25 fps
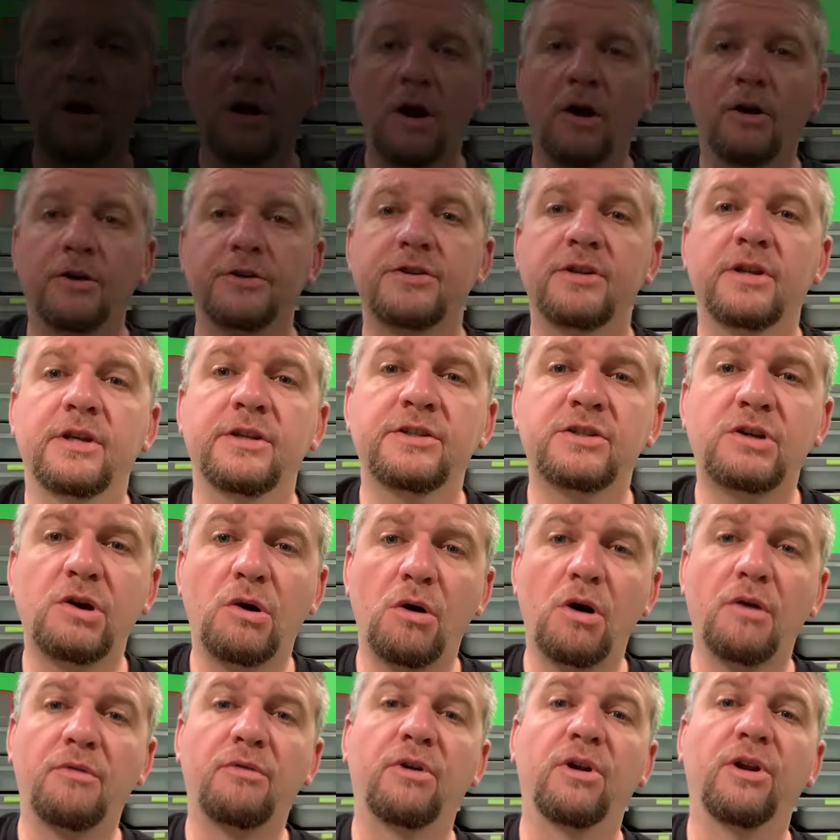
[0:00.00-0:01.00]
All right, so let's
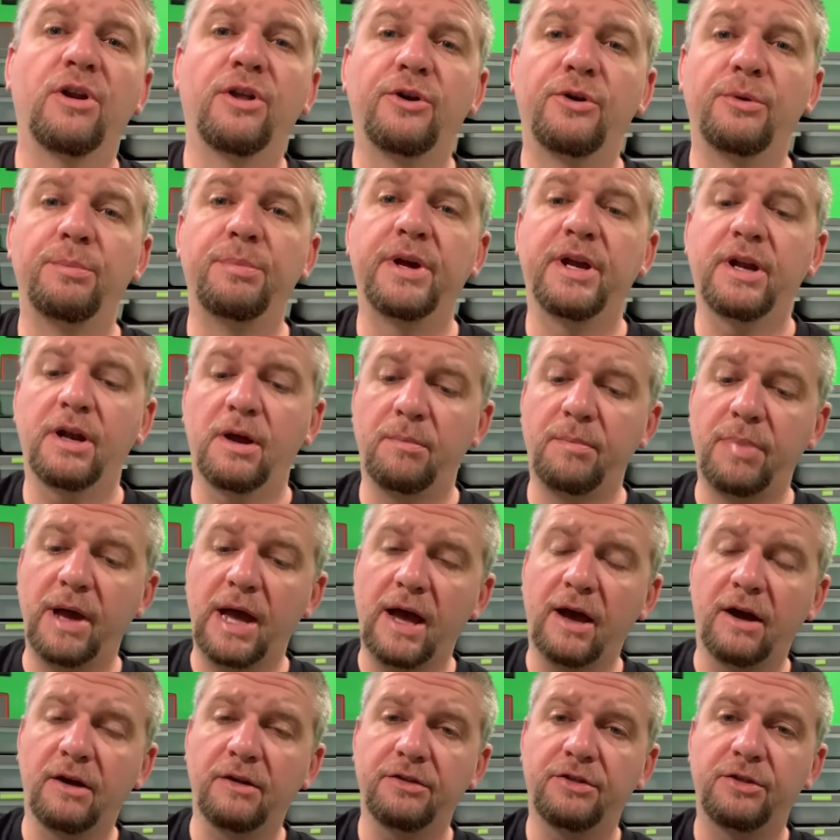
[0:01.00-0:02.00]
go over a little bit
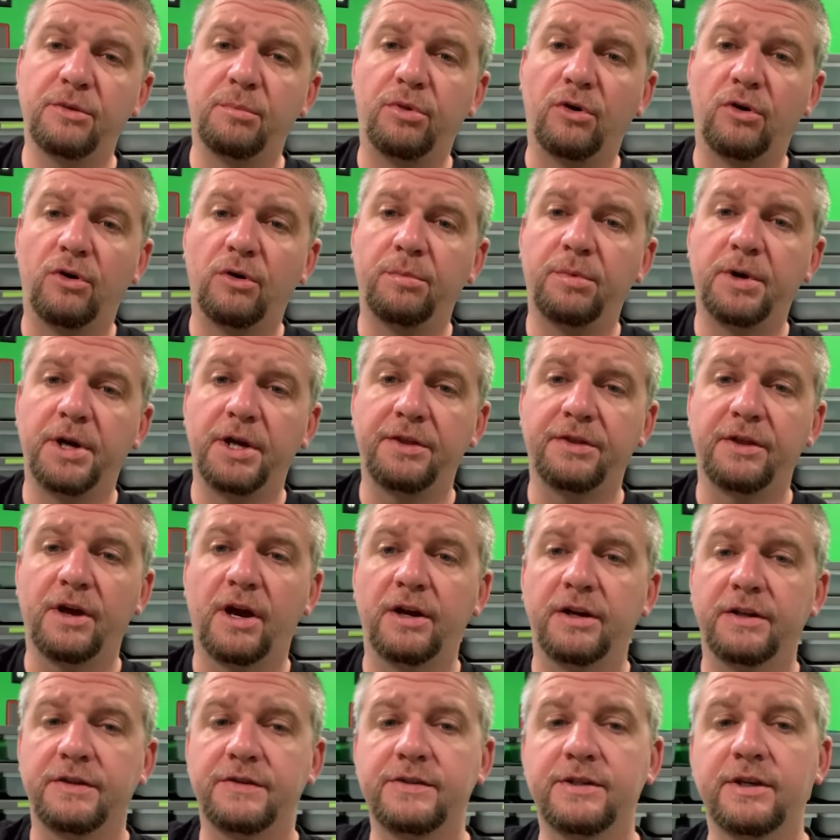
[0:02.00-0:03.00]
about the ball
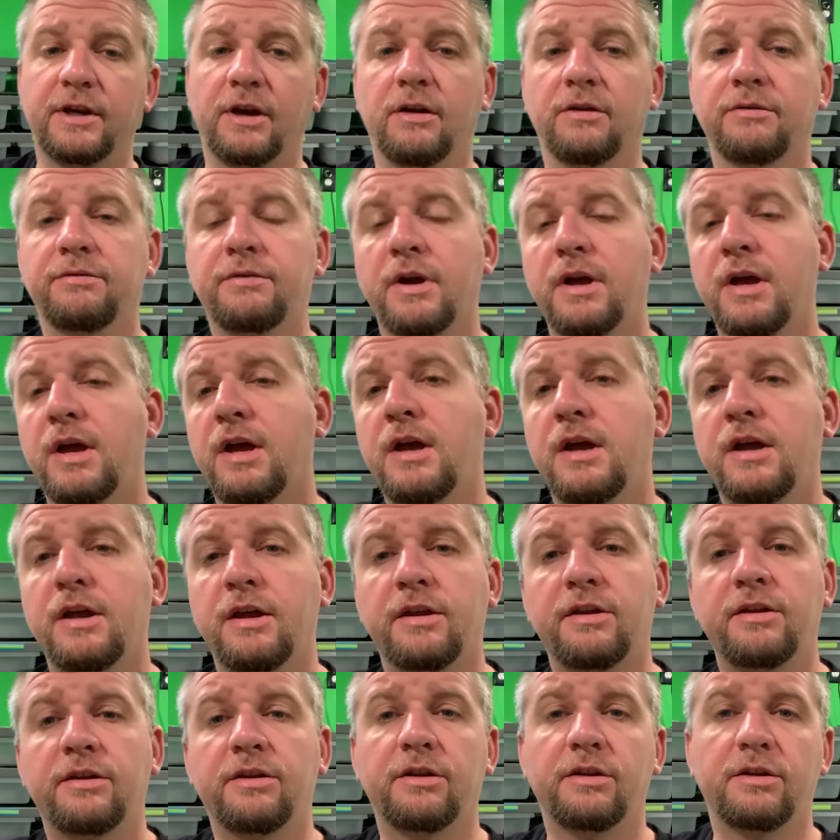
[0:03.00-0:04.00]
python itself.
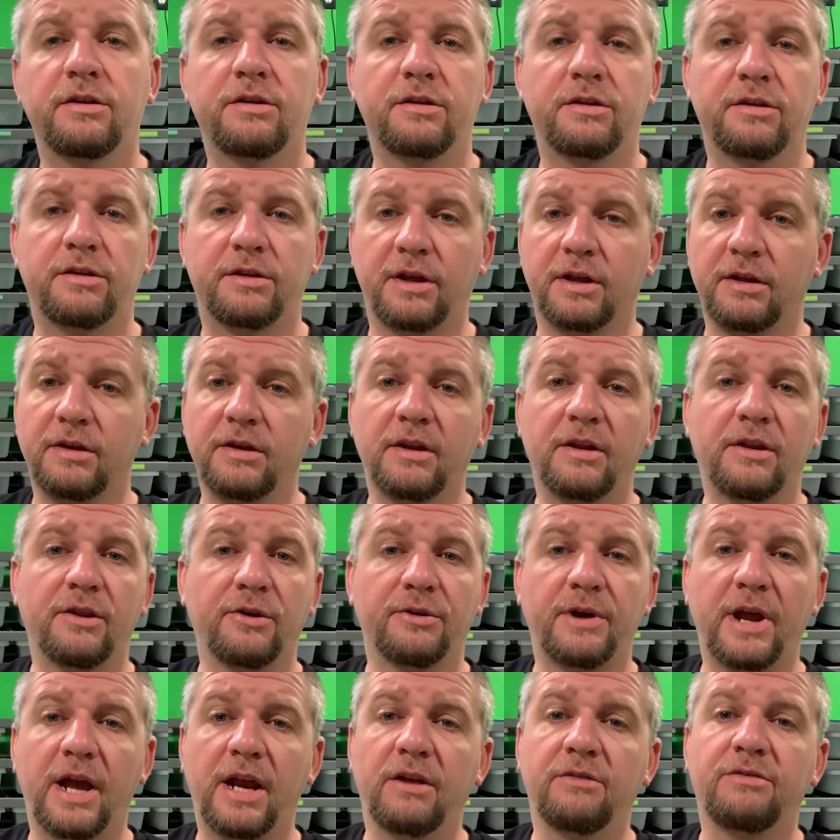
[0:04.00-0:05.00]

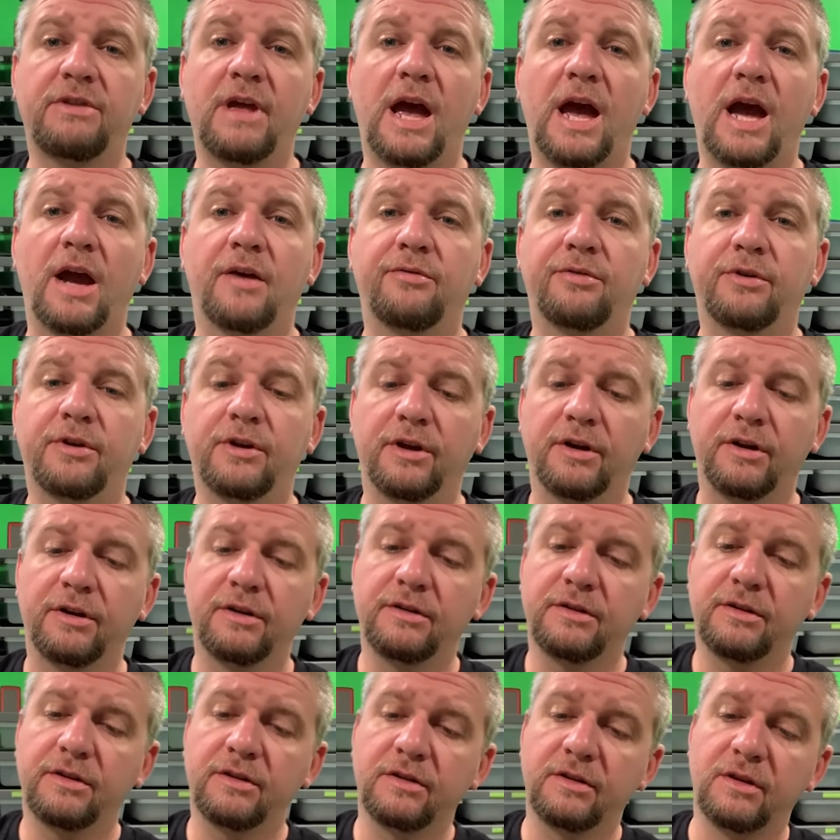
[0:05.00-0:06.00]
They're native to
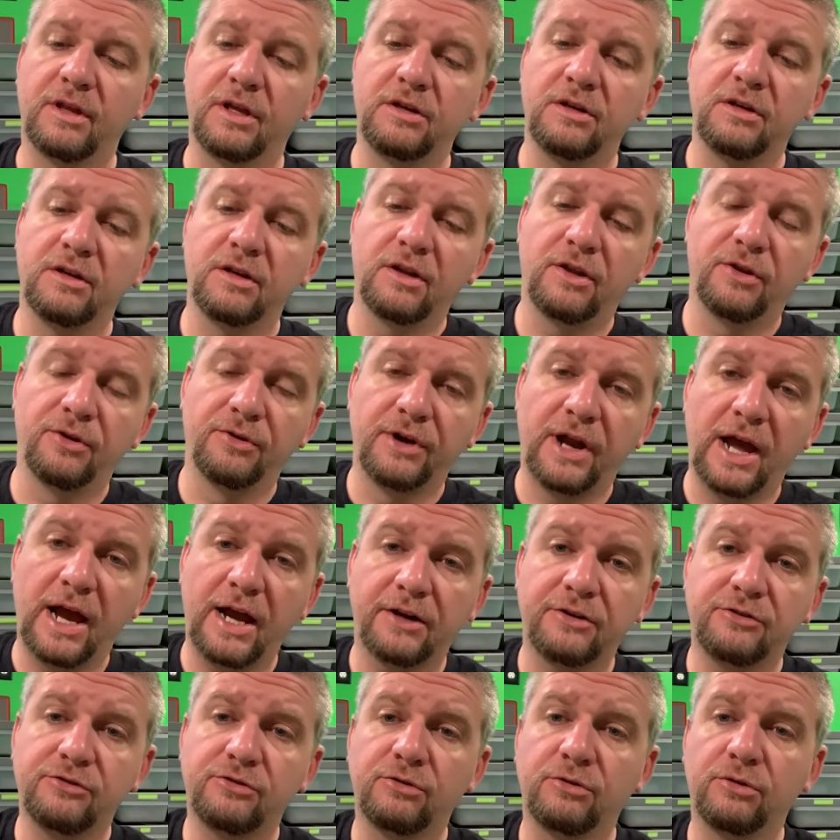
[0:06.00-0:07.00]
Africa. Their
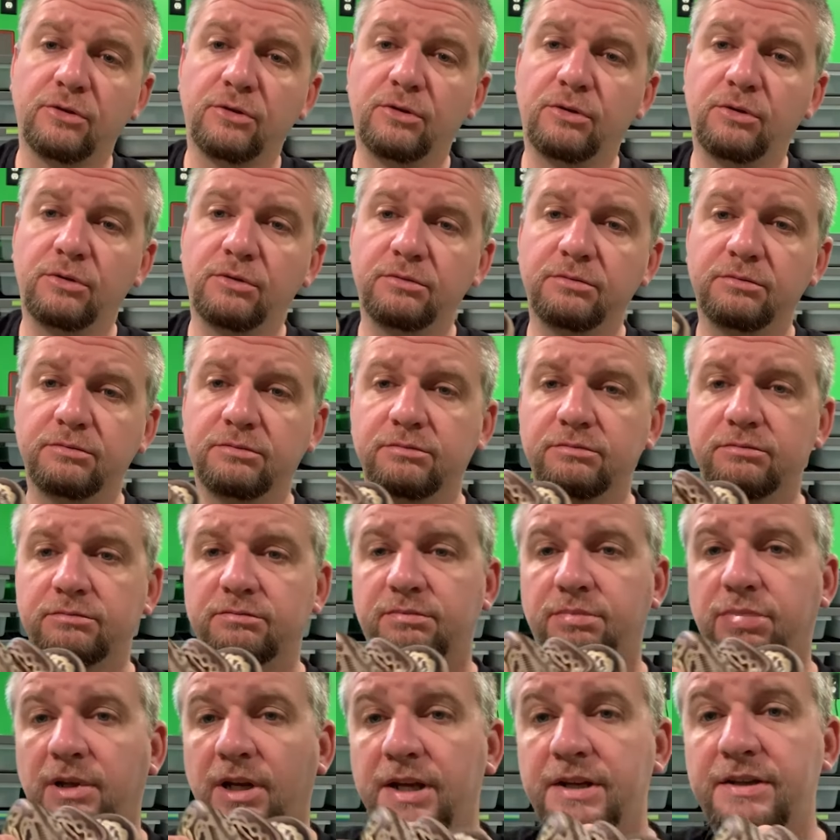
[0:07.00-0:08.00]
natural
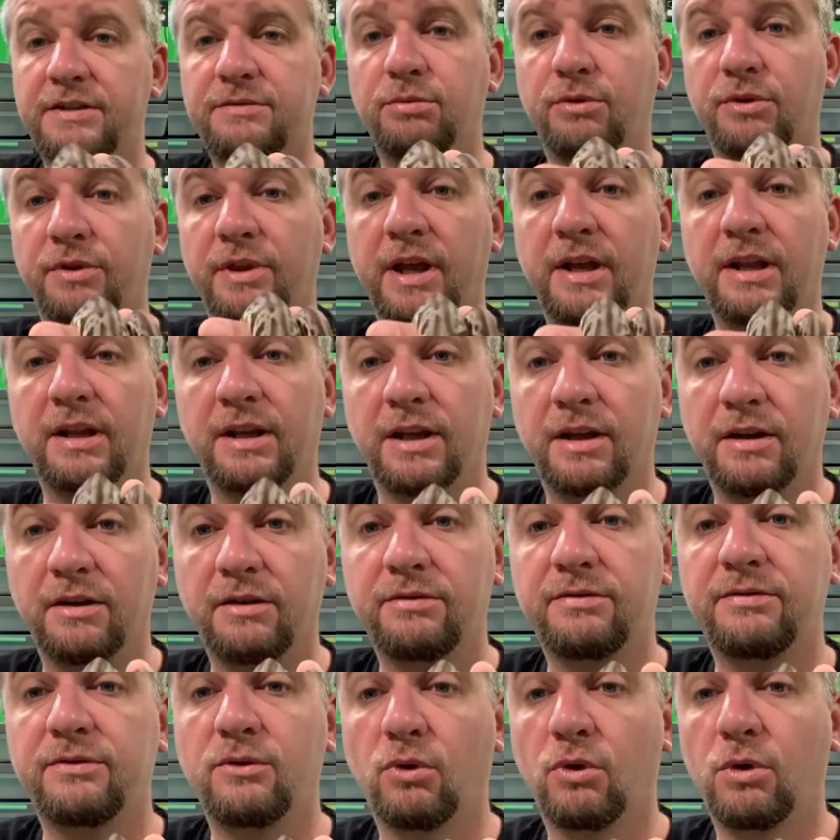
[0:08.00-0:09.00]
place where they
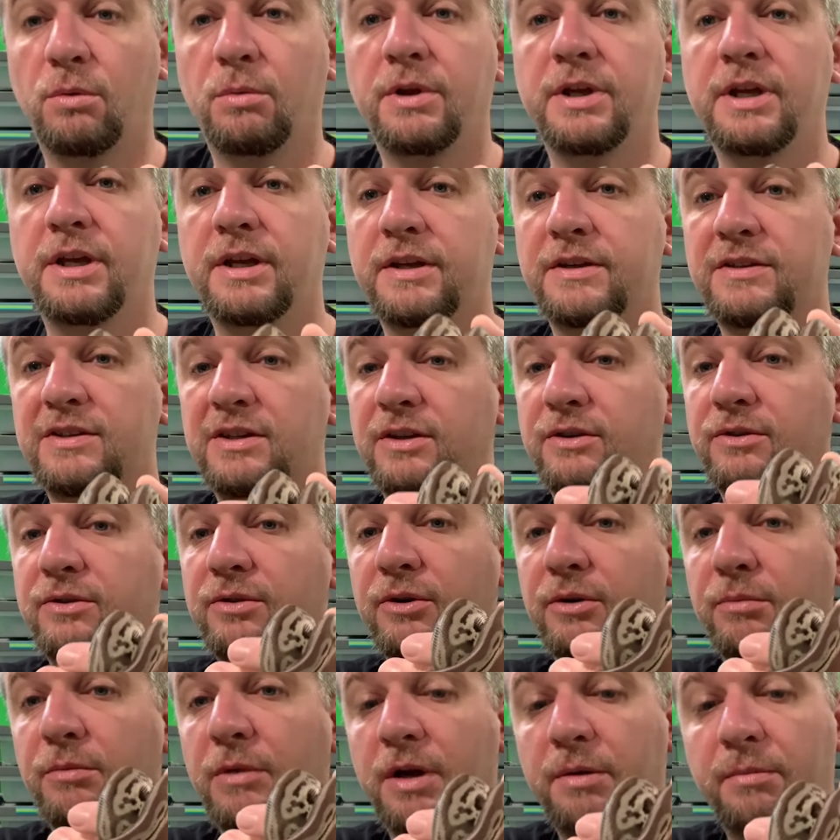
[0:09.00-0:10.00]
live normally is in
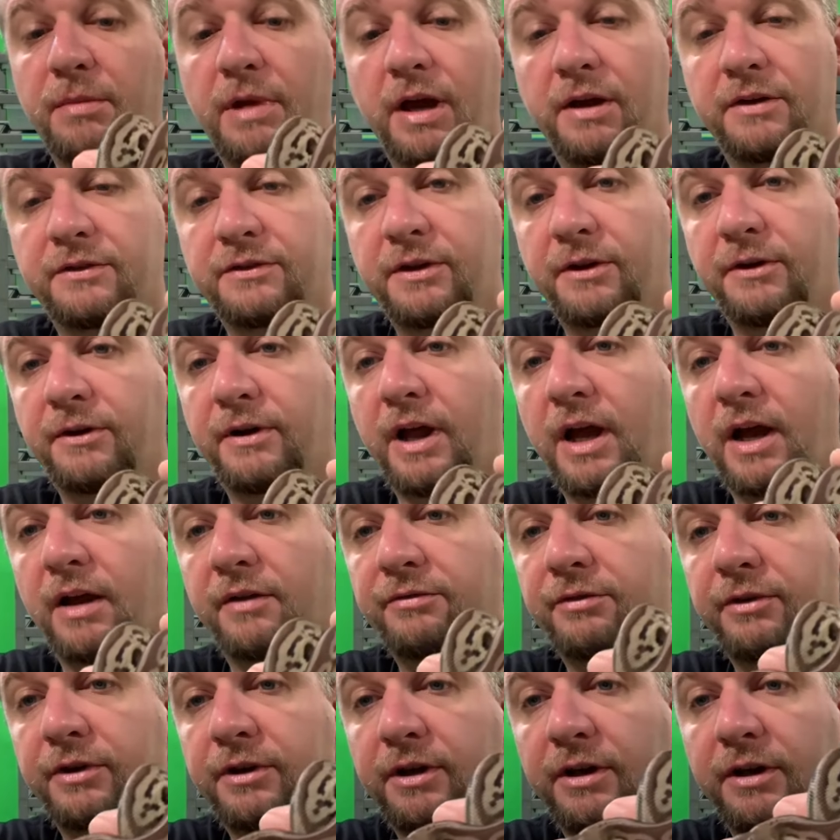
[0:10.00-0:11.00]
termite mounds there in
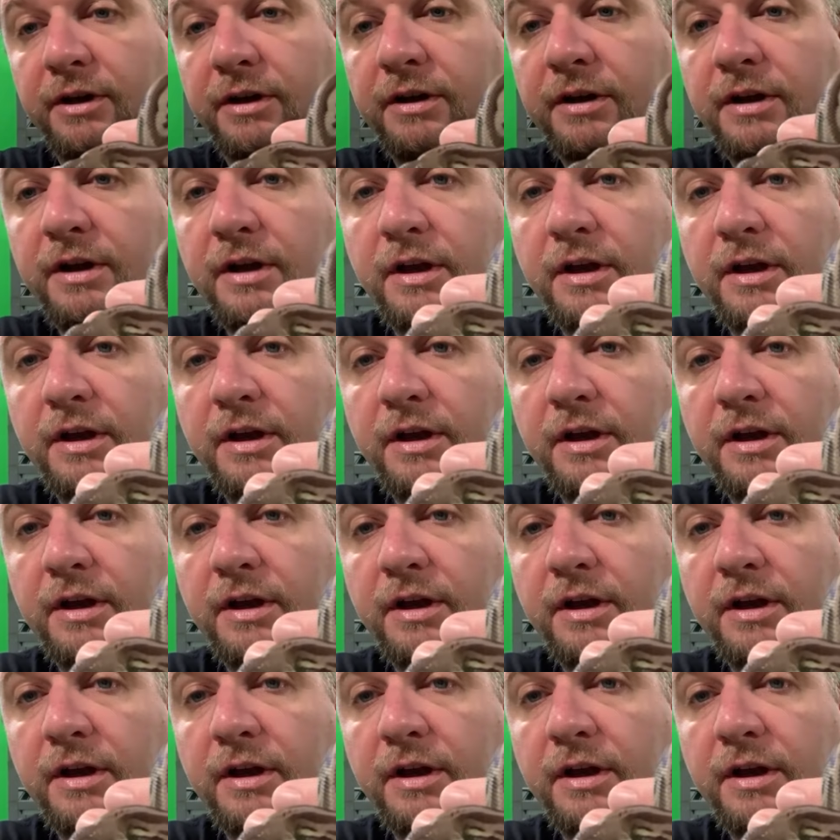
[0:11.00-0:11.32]
Africa.